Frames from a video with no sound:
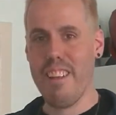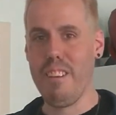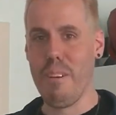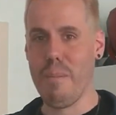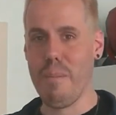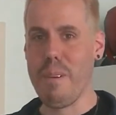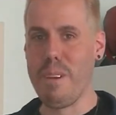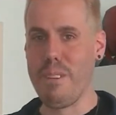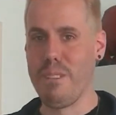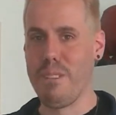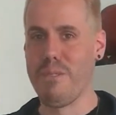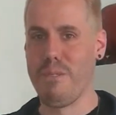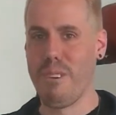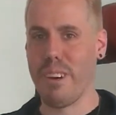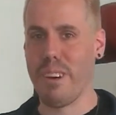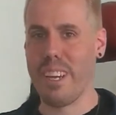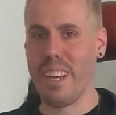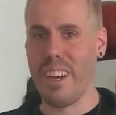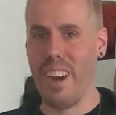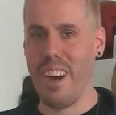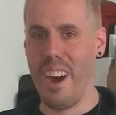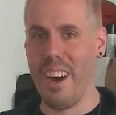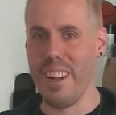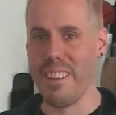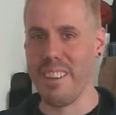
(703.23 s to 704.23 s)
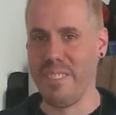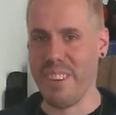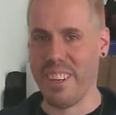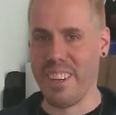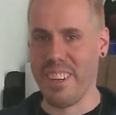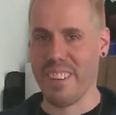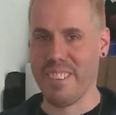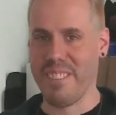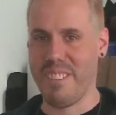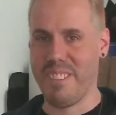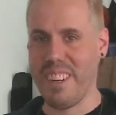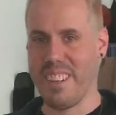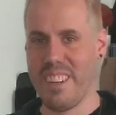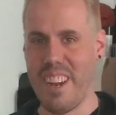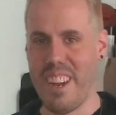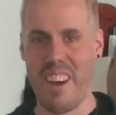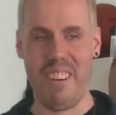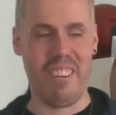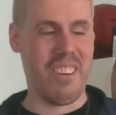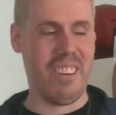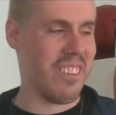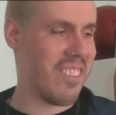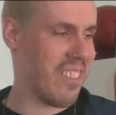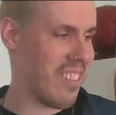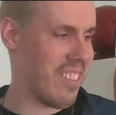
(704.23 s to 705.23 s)
this will be fucking hot because right
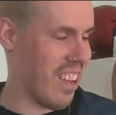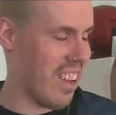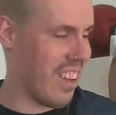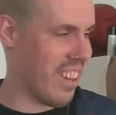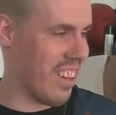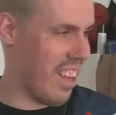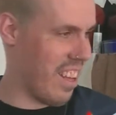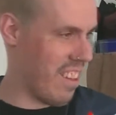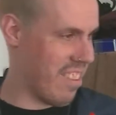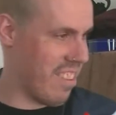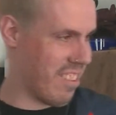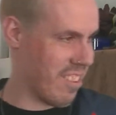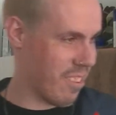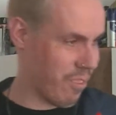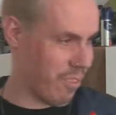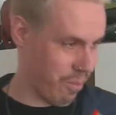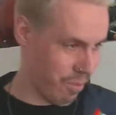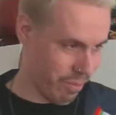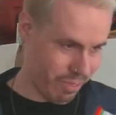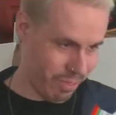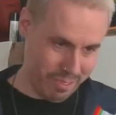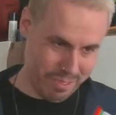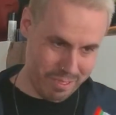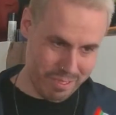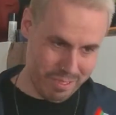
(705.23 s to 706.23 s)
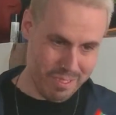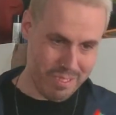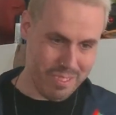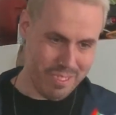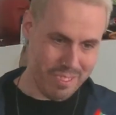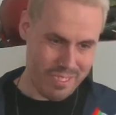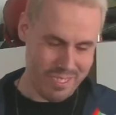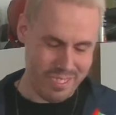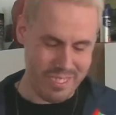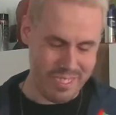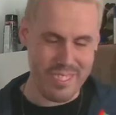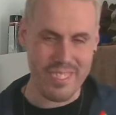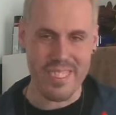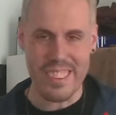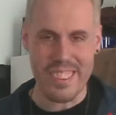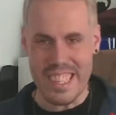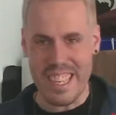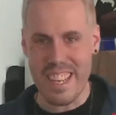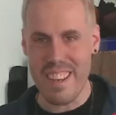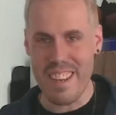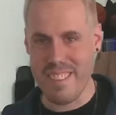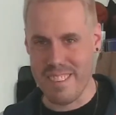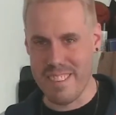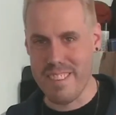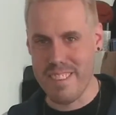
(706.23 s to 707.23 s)
now outside it's
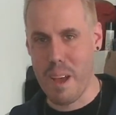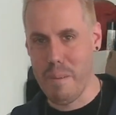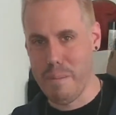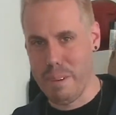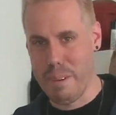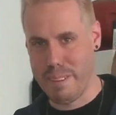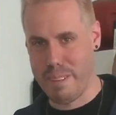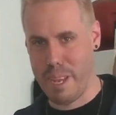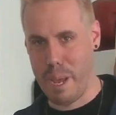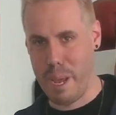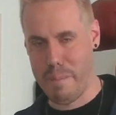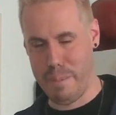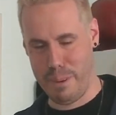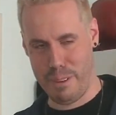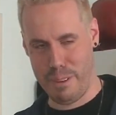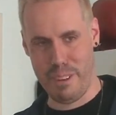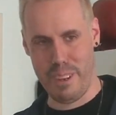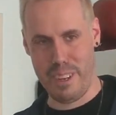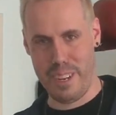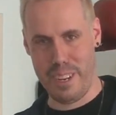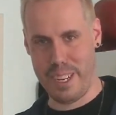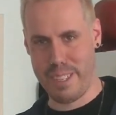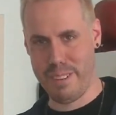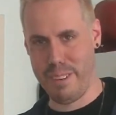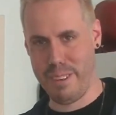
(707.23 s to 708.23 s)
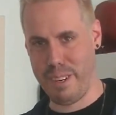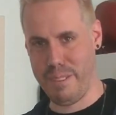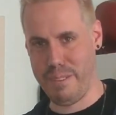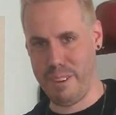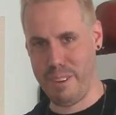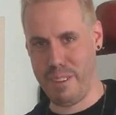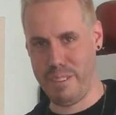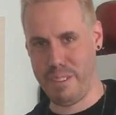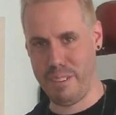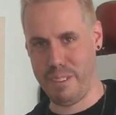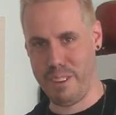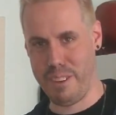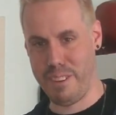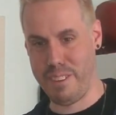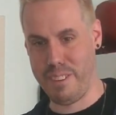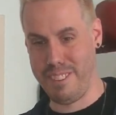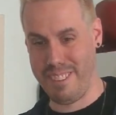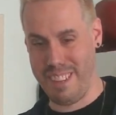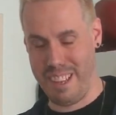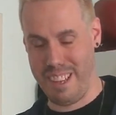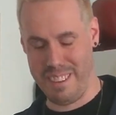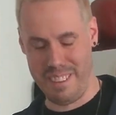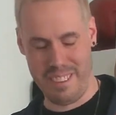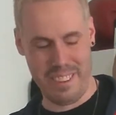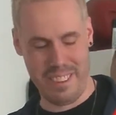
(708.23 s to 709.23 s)
summer temperature, like 25 degrees
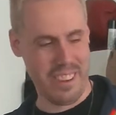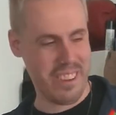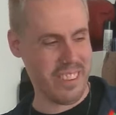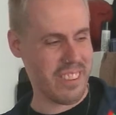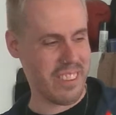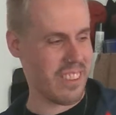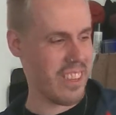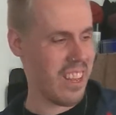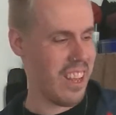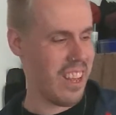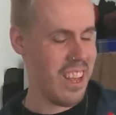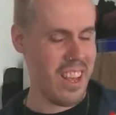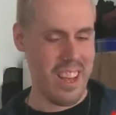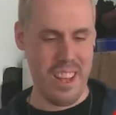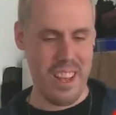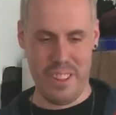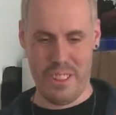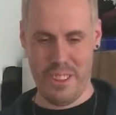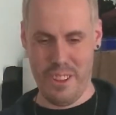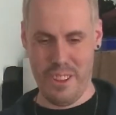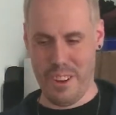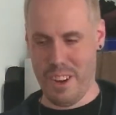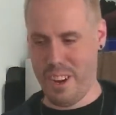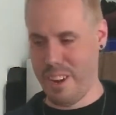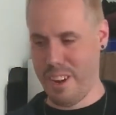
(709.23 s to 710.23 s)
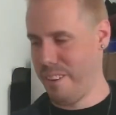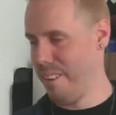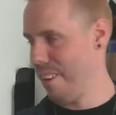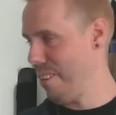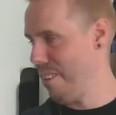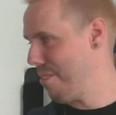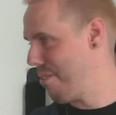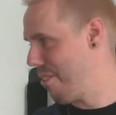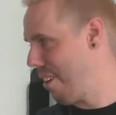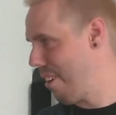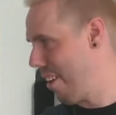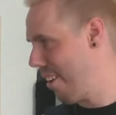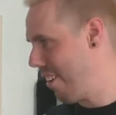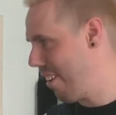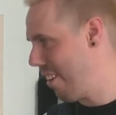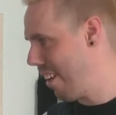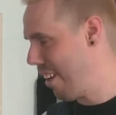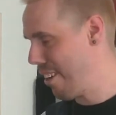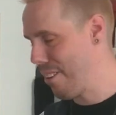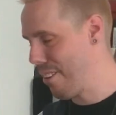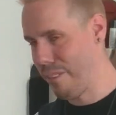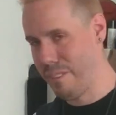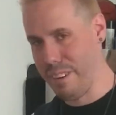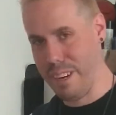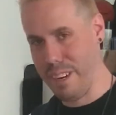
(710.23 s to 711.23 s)
Celsius, then uh,
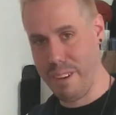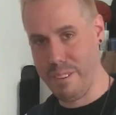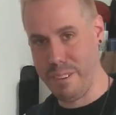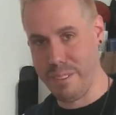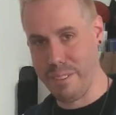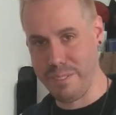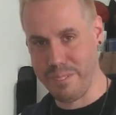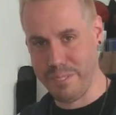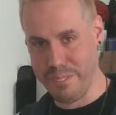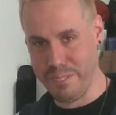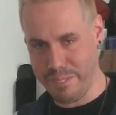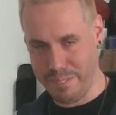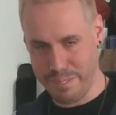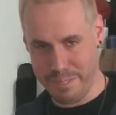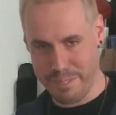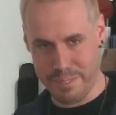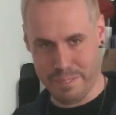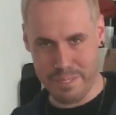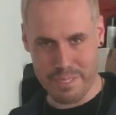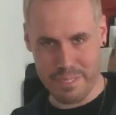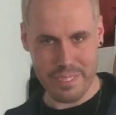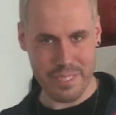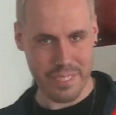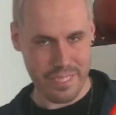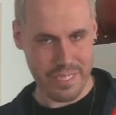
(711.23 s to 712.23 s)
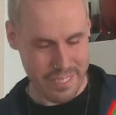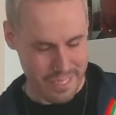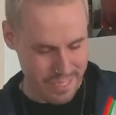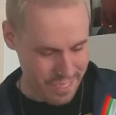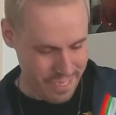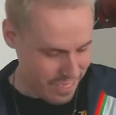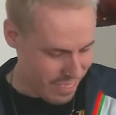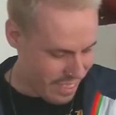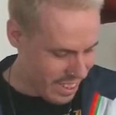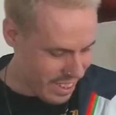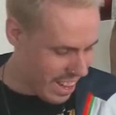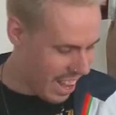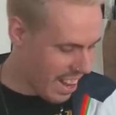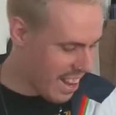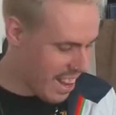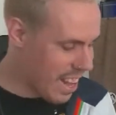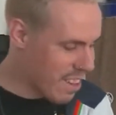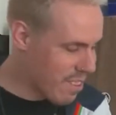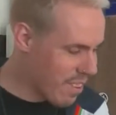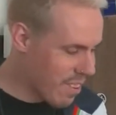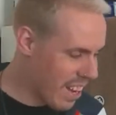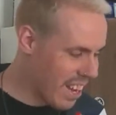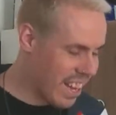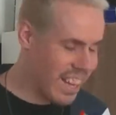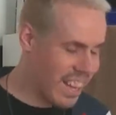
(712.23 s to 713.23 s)
Fahrenheit or whatever.
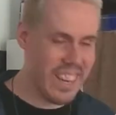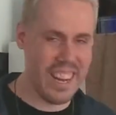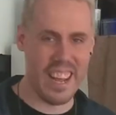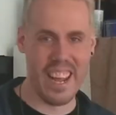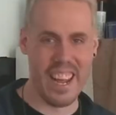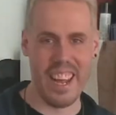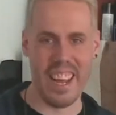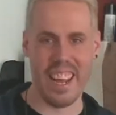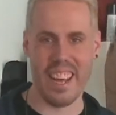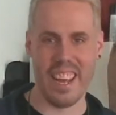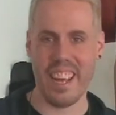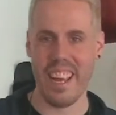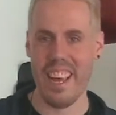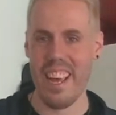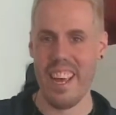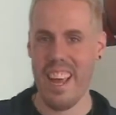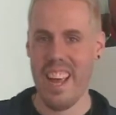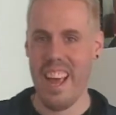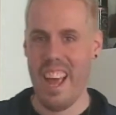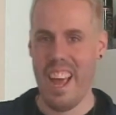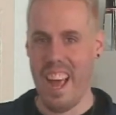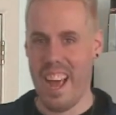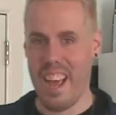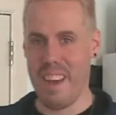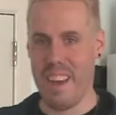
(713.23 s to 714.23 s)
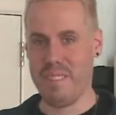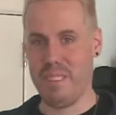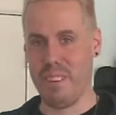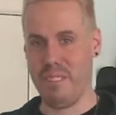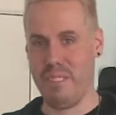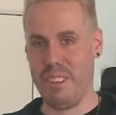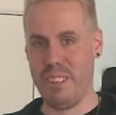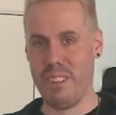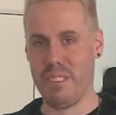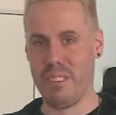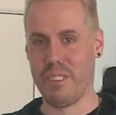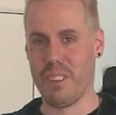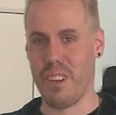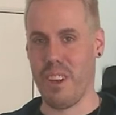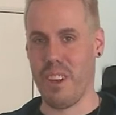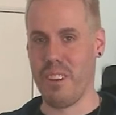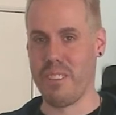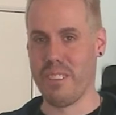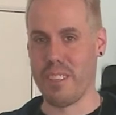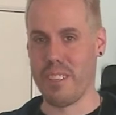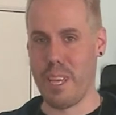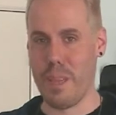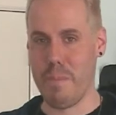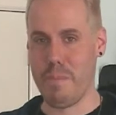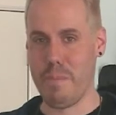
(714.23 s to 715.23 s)
That's why in here I have the windows
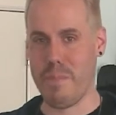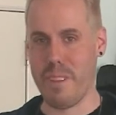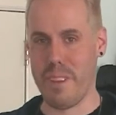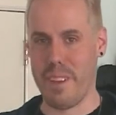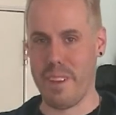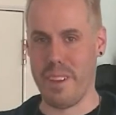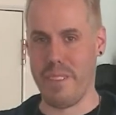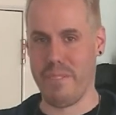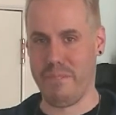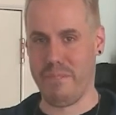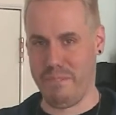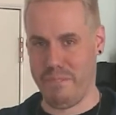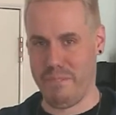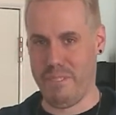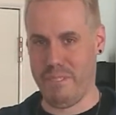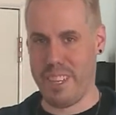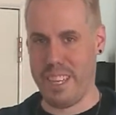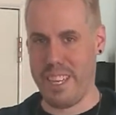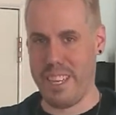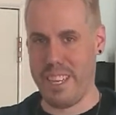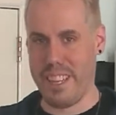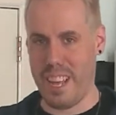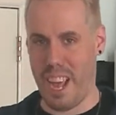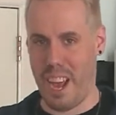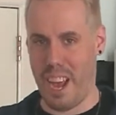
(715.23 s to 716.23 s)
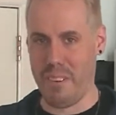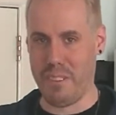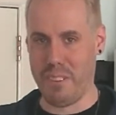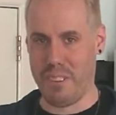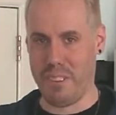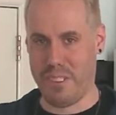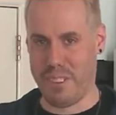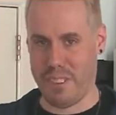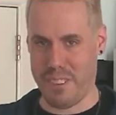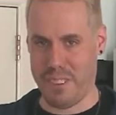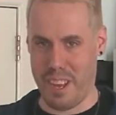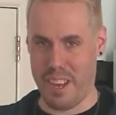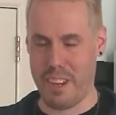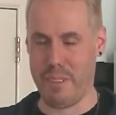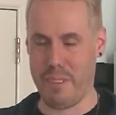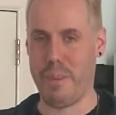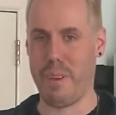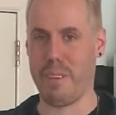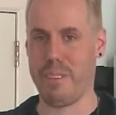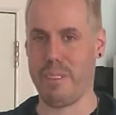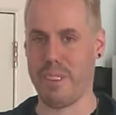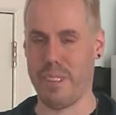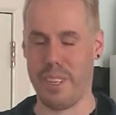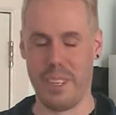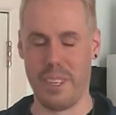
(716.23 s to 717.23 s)
closed, keep the heat outside
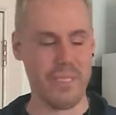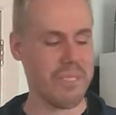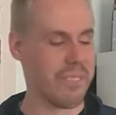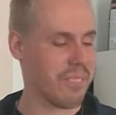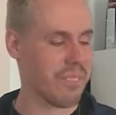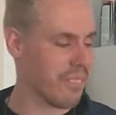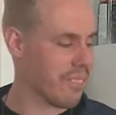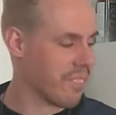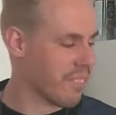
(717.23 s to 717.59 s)
basically.